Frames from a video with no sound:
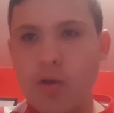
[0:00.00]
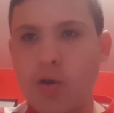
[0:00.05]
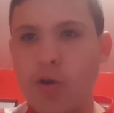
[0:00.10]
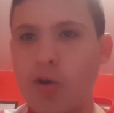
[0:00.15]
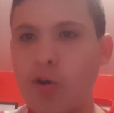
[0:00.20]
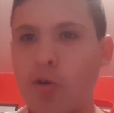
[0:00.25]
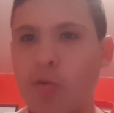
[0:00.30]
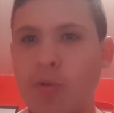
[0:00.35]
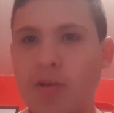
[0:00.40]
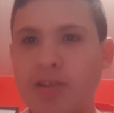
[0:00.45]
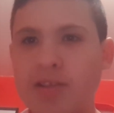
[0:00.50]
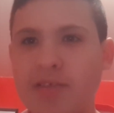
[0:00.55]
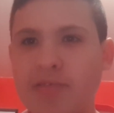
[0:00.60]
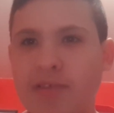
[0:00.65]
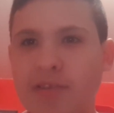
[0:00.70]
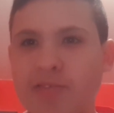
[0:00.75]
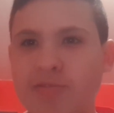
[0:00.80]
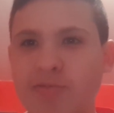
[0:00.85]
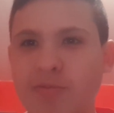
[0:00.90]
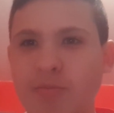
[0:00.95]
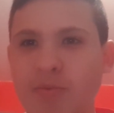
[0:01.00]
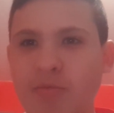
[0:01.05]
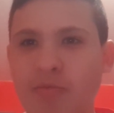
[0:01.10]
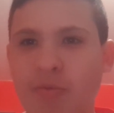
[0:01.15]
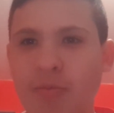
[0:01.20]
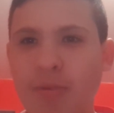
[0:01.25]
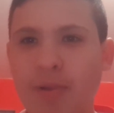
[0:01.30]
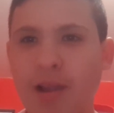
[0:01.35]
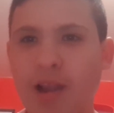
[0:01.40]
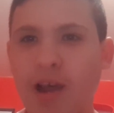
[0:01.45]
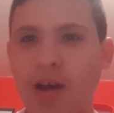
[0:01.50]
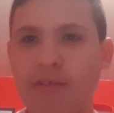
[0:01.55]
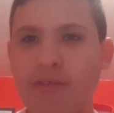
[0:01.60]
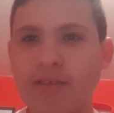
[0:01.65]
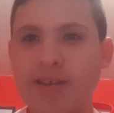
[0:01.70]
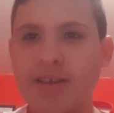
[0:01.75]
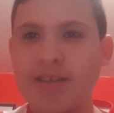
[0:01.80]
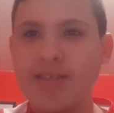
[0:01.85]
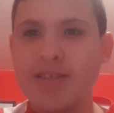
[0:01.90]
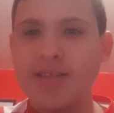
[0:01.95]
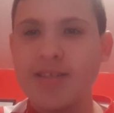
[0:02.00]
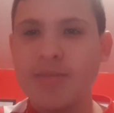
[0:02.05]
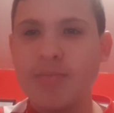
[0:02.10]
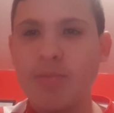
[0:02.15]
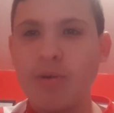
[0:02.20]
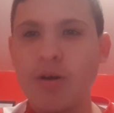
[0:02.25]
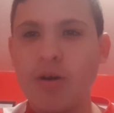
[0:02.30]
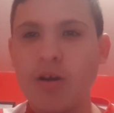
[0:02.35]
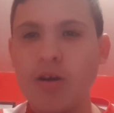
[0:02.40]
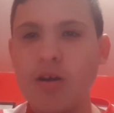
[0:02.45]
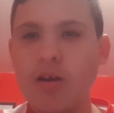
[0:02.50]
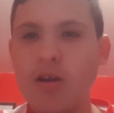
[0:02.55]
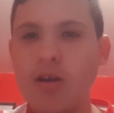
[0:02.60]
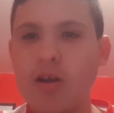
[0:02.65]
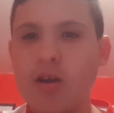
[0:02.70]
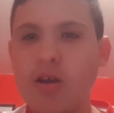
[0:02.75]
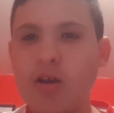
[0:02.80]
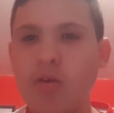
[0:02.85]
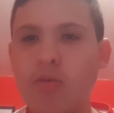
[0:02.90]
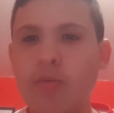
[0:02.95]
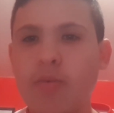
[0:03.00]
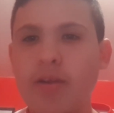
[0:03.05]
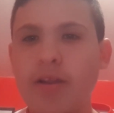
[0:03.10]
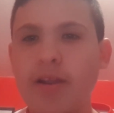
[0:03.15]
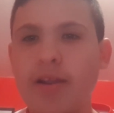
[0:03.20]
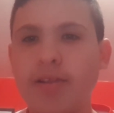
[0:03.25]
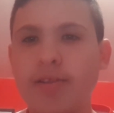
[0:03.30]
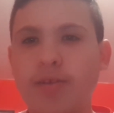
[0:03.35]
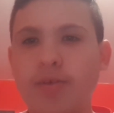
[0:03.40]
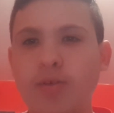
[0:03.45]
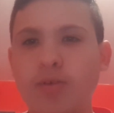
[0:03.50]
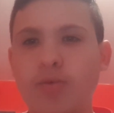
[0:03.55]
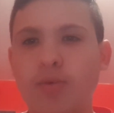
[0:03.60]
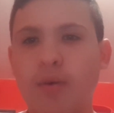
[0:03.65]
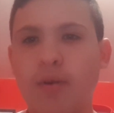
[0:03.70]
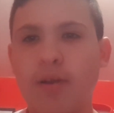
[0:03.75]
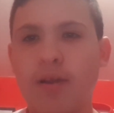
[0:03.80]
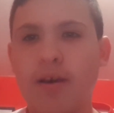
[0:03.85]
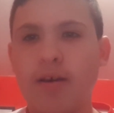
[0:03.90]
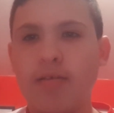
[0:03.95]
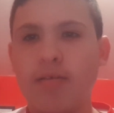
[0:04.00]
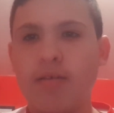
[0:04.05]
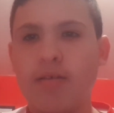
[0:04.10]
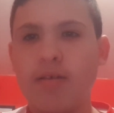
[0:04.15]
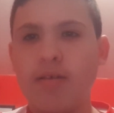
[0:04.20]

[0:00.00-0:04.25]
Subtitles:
all Wednesday fans will be rubbing our faces, but we did lose 1-0.